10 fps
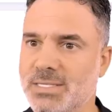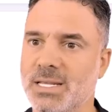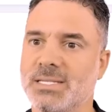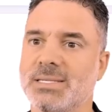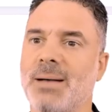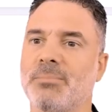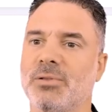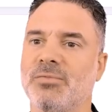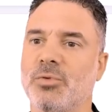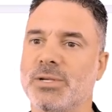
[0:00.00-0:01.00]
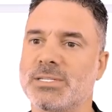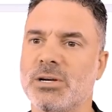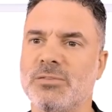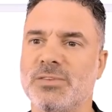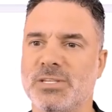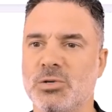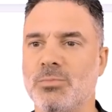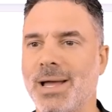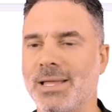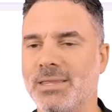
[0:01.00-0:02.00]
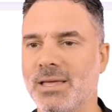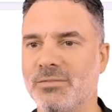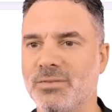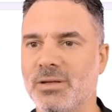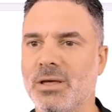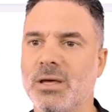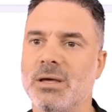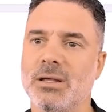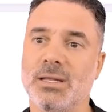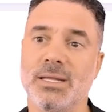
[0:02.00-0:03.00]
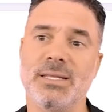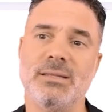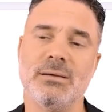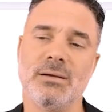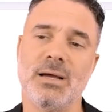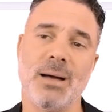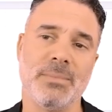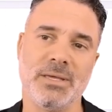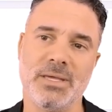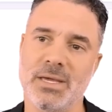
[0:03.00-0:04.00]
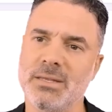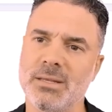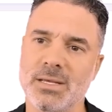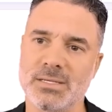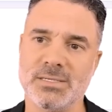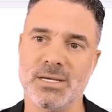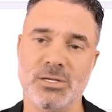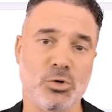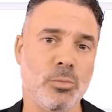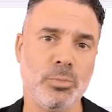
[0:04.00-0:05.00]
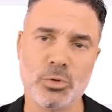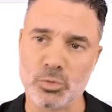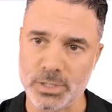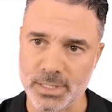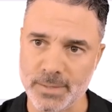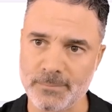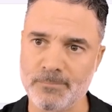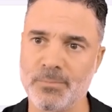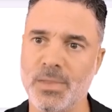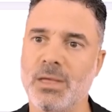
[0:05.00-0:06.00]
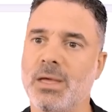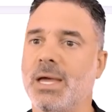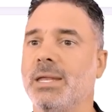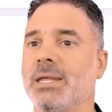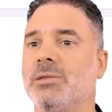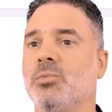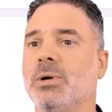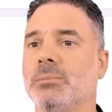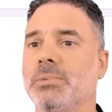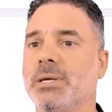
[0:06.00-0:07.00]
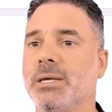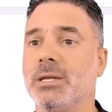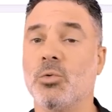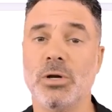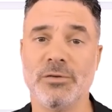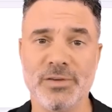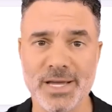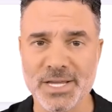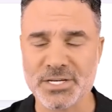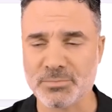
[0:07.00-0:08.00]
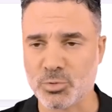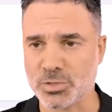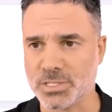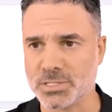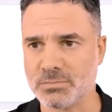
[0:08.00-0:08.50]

an example, for a service, you might have lead coming in as a new opportunity, and it will be in qualification process.